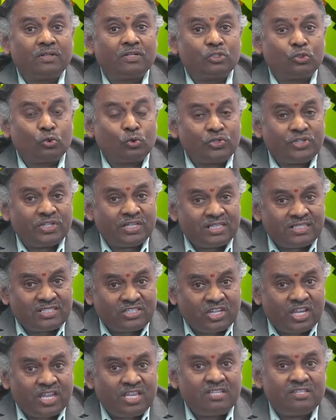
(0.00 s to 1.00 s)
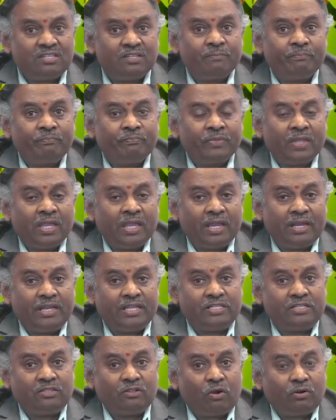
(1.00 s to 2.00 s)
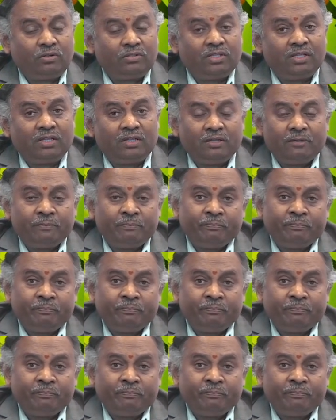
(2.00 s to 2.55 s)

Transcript: social change, it is not the